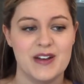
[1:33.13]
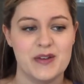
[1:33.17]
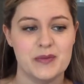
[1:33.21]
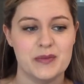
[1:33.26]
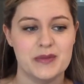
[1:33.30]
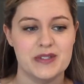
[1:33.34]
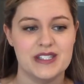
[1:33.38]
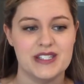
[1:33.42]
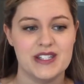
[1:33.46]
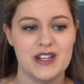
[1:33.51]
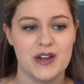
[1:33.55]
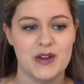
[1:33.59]

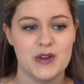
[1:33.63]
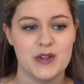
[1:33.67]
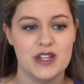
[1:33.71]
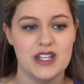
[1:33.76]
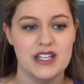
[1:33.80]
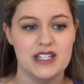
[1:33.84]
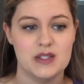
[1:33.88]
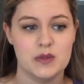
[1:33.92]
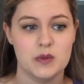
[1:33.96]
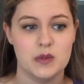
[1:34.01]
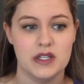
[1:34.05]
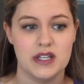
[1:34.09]
So
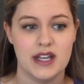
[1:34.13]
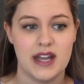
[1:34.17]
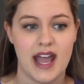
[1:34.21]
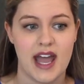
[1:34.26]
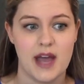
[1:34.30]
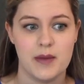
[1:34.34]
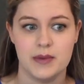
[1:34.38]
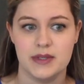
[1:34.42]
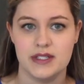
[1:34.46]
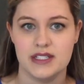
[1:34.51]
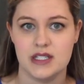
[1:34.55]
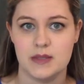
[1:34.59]
this one
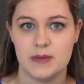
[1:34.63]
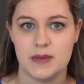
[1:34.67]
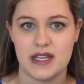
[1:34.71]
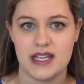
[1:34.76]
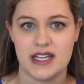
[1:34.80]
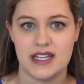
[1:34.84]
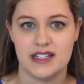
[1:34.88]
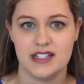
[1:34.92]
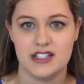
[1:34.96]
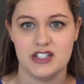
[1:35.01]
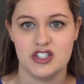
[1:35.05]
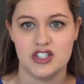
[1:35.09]
happened to be
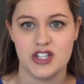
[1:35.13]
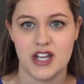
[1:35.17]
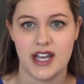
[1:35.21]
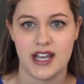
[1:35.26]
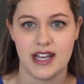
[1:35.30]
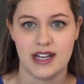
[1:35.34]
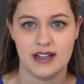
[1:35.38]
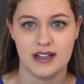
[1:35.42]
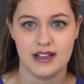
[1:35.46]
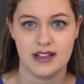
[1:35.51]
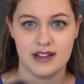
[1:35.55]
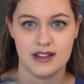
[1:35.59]
in a
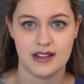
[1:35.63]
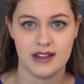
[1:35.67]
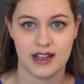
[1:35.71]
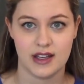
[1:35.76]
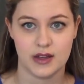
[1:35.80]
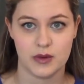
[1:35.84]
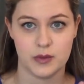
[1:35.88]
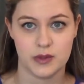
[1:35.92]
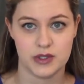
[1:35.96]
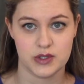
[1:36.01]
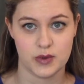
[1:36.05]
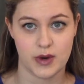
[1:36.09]
shade
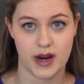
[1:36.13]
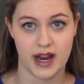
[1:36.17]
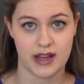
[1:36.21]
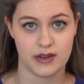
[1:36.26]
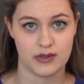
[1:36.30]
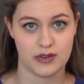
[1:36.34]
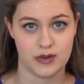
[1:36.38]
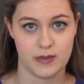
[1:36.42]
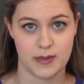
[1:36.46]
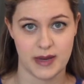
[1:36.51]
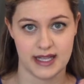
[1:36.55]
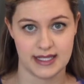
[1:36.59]
that was right
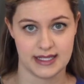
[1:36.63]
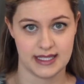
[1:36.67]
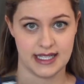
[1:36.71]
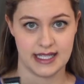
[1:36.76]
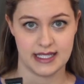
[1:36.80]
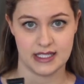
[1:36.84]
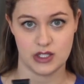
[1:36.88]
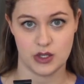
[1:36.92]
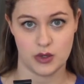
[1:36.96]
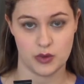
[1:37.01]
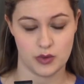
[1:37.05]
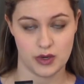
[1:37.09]
for my skin
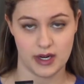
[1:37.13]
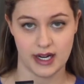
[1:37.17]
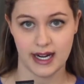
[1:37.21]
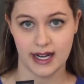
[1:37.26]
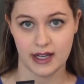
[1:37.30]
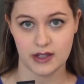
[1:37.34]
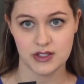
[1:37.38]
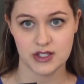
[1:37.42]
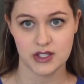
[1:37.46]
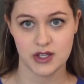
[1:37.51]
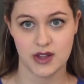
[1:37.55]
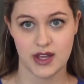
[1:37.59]
tone right now,
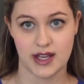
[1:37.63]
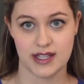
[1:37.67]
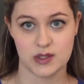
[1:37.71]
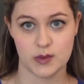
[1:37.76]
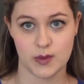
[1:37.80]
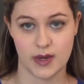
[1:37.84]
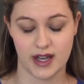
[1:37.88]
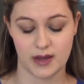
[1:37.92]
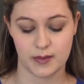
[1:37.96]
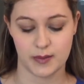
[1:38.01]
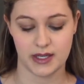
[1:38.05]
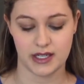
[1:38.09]
so that's
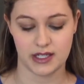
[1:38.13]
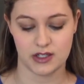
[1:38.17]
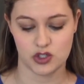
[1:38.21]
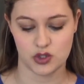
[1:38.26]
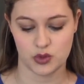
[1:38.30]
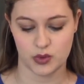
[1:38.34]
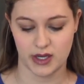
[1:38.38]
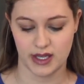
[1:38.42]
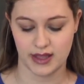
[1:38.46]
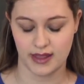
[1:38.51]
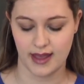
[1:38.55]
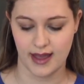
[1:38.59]
why I've been
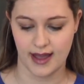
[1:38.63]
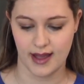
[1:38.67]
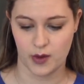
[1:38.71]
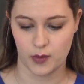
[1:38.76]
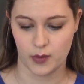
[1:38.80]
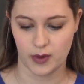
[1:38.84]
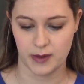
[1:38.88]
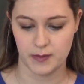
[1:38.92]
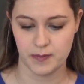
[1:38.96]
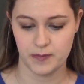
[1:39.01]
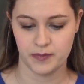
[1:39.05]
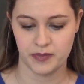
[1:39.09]
enjoying that
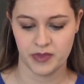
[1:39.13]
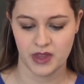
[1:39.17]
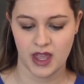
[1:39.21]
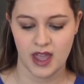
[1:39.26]
one.